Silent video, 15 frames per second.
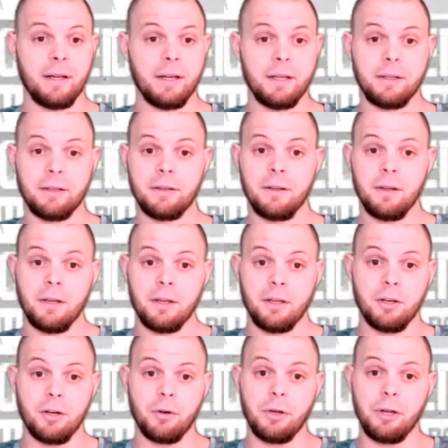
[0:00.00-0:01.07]
and
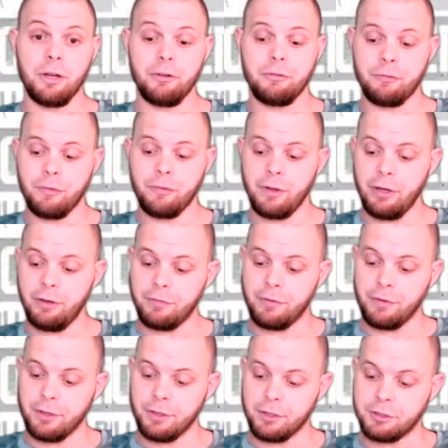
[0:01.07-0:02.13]
you know if if
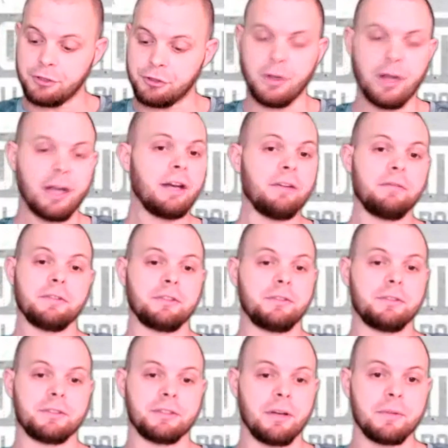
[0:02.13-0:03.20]
the trade if it,
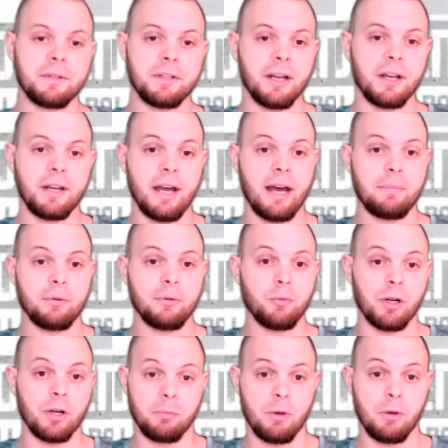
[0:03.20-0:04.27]
something doesn't happen
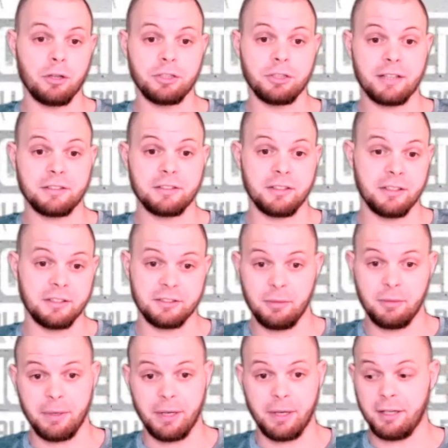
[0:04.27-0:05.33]
where Lamar Jackson ends
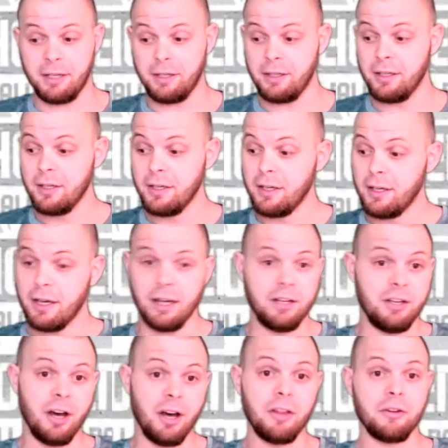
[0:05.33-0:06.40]
up in Indy,
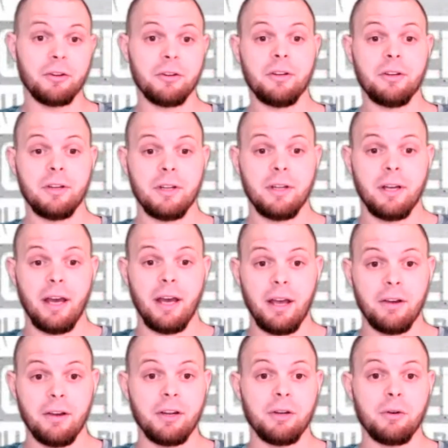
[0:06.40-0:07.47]
another area